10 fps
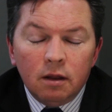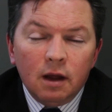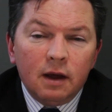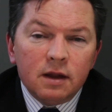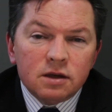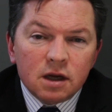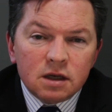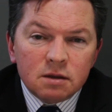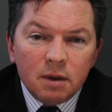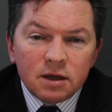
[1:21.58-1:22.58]
They then
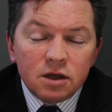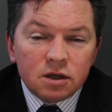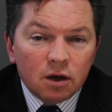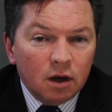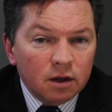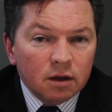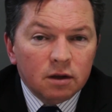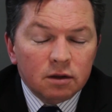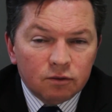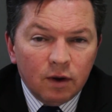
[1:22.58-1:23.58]
send a message
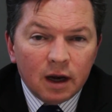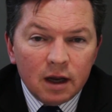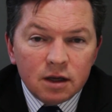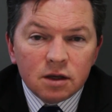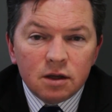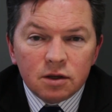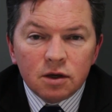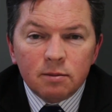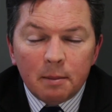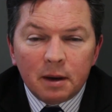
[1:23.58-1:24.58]
either directly to the
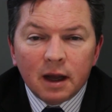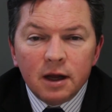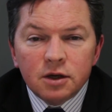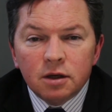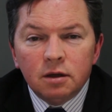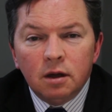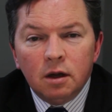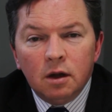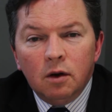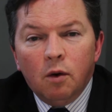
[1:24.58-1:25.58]
Zoom application
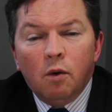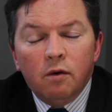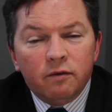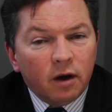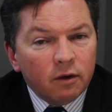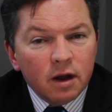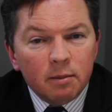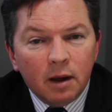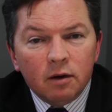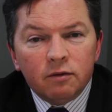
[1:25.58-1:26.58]
or via
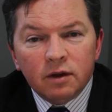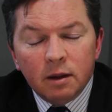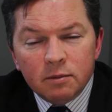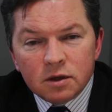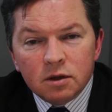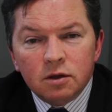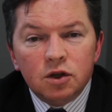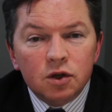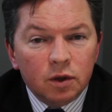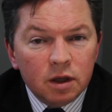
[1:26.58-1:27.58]
email for them to
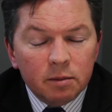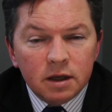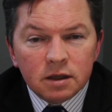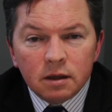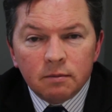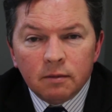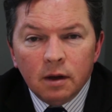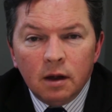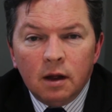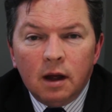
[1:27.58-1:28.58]
join the meeting.
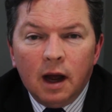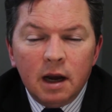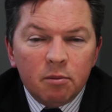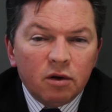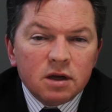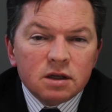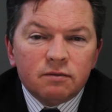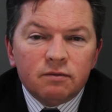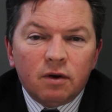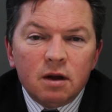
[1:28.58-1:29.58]
And it brings
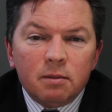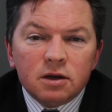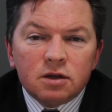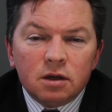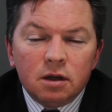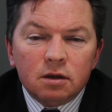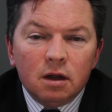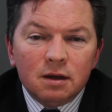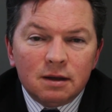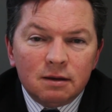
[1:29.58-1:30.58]
very much a
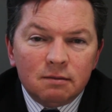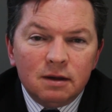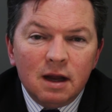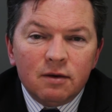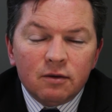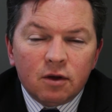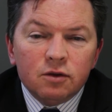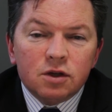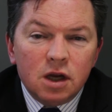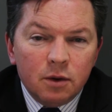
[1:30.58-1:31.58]
level of
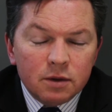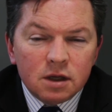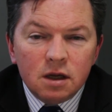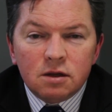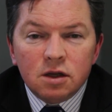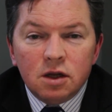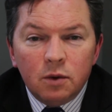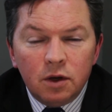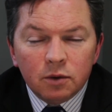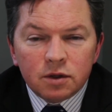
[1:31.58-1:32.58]
continuity to you
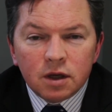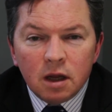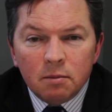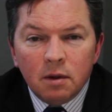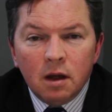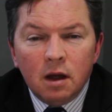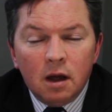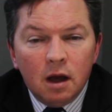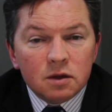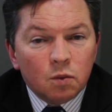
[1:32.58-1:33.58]
and your team,
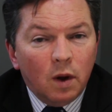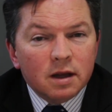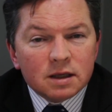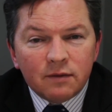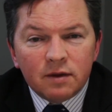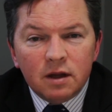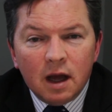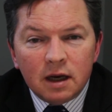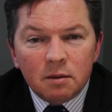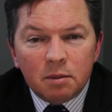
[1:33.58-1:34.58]
as well as having the
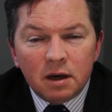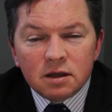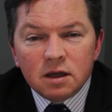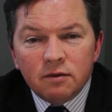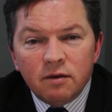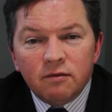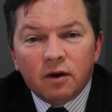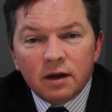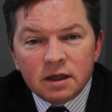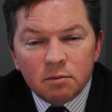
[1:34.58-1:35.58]
added ability of
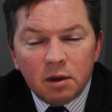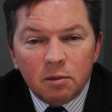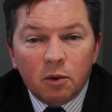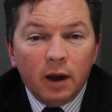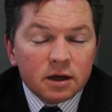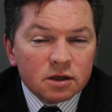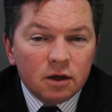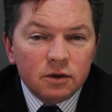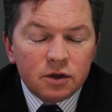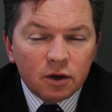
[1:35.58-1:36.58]
inviting people
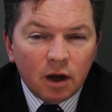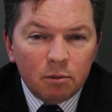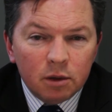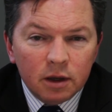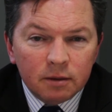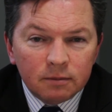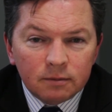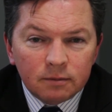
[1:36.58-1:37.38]
external to your company.